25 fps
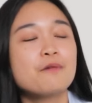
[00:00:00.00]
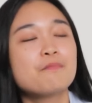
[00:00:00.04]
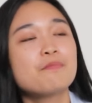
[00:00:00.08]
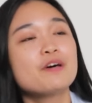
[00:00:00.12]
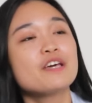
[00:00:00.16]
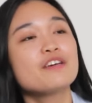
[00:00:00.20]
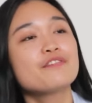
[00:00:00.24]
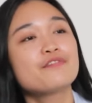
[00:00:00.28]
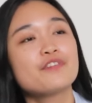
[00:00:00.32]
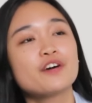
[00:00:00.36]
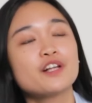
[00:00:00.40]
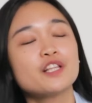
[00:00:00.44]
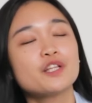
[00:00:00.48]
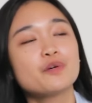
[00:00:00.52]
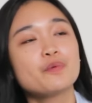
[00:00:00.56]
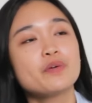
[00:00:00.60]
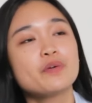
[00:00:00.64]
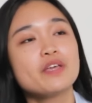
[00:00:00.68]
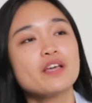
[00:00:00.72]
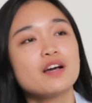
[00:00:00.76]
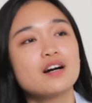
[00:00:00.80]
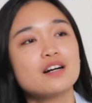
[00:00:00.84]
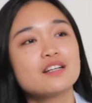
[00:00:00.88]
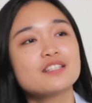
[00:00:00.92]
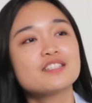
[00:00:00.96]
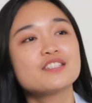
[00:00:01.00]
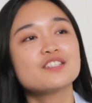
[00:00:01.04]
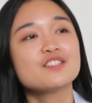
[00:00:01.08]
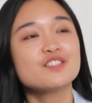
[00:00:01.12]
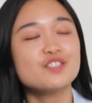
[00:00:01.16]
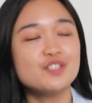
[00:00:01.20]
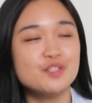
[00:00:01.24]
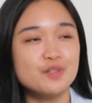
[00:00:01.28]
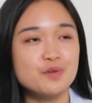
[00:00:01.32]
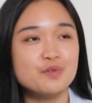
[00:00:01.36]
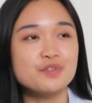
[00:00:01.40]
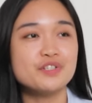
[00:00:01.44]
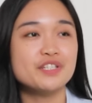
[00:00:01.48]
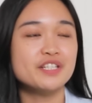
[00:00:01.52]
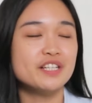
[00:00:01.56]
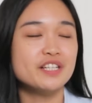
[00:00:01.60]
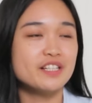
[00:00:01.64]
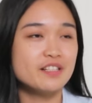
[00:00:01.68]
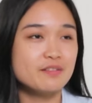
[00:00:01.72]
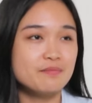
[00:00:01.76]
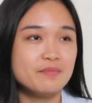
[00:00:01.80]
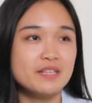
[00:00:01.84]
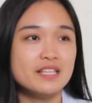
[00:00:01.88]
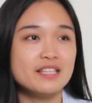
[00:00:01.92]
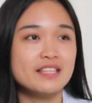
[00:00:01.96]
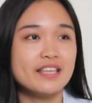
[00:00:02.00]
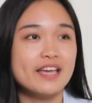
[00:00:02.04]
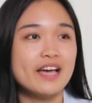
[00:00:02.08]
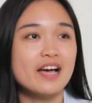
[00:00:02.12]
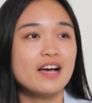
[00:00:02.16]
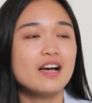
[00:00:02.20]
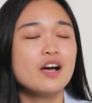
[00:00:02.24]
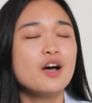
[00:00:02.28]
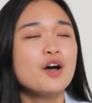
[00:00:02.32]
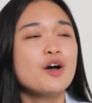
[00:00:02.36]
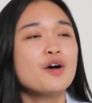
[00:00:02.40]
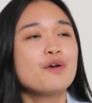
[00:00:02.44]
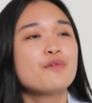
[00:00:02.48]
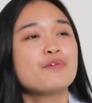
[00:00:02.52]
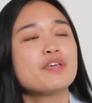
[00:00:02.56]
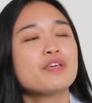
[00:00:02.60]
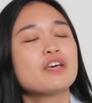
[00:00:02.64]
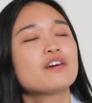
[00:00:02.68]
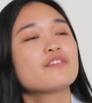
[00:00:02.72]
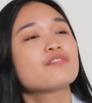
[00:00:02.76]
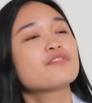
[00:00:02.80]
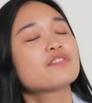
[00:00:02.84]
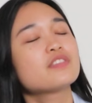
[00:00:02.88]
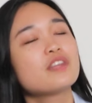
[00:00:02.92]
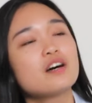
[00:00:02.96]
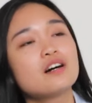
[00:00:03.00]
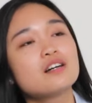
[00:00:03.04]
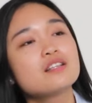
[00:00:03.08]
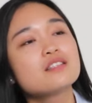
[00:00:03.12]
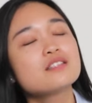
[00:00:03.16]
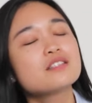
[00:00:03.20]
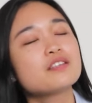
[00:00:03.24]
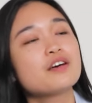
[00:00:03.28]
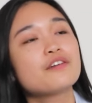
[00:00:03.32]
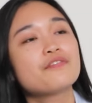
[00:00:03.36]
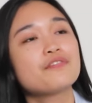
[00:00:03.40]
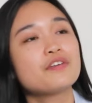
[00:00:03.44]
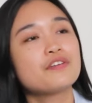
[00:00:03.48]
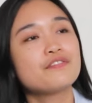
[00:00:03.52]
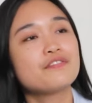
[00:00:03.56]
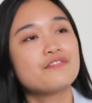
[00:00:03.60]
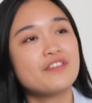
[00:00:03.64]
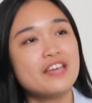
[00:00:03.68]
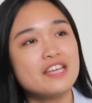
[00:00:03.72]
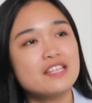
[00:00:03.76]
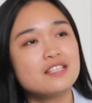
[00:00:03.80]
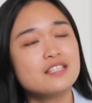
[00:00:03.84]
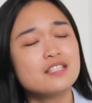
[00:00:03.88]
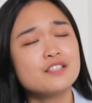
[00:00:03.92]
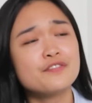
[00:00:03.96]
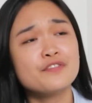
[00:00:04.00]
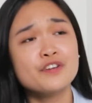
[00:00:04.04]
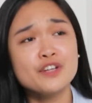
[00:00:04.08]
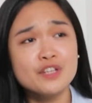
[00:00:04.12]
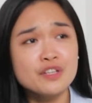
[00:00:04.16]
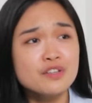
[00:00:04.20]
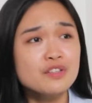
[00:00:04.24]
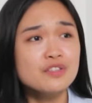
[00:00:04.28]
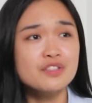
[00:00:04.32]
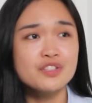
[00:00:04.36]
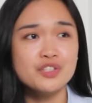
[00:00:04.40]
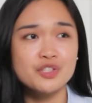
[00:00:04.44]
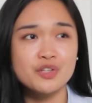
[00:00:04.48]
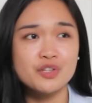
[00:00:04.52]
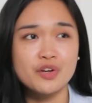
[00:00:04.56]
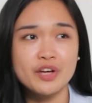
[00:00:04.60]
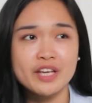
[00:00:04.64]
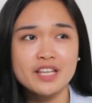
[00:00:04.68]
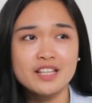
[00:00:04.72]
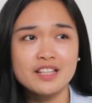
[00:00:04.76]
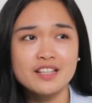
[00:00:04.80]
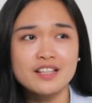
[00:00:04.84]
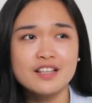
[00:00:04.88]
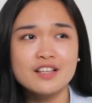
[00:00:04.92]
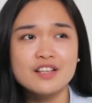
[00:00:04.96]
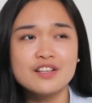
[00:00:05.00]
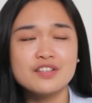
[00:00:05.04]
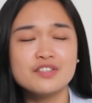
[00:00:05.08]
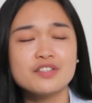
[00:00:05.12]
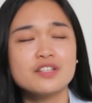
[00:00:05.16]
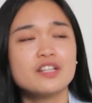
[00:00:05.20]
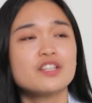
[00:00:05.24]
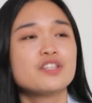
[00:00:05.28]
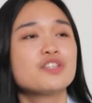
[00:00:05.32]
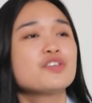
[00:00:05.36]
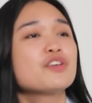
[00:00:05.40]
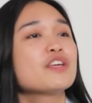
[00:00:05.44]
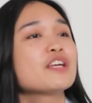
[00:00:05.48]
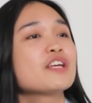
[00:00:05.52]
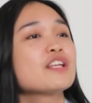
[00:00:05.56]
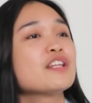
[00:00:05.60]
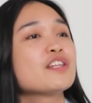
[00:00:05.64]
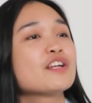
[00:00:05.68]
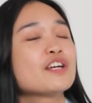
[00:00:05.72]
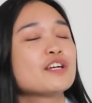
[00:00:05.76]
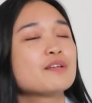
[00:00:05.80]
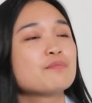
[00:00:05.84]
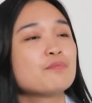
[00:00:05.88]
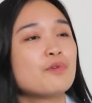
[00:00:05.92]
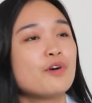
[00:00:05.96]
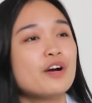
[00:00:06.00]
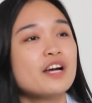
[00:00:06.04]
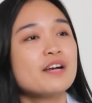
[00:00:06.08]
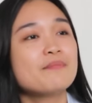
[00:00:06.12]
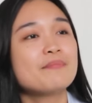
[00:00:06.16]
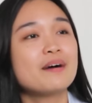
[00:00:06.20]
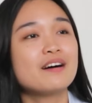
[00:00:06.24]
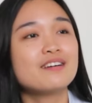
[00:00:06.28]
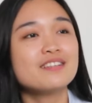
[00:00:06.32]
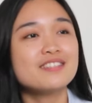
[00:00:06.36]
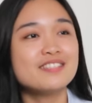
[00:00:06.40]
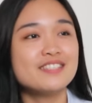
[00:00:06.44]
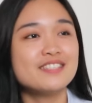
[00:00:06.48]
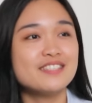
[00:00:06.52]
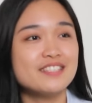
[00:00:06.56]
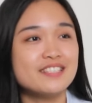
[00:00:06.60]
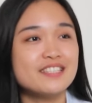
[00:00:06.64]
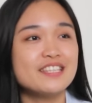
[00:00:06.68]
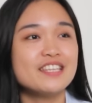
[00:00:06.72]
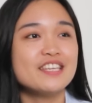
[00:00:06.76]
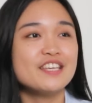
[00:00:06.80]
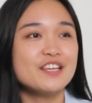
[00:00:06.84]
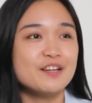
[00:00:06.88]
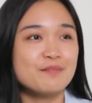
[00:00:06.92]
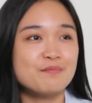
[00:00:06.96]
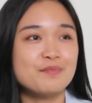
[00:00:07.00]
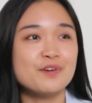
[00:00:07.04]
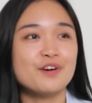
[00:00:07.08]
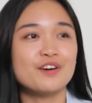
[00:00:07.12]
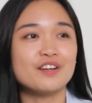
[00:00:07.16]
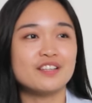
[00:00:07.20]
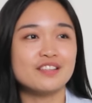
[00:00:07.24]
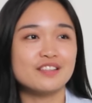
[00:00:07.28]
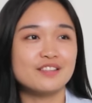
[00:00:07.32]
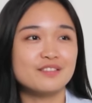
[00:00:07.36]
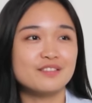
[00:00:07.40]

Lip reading: by following us on social media. We have tons of events for you to join so that you can learn more about studying abroad.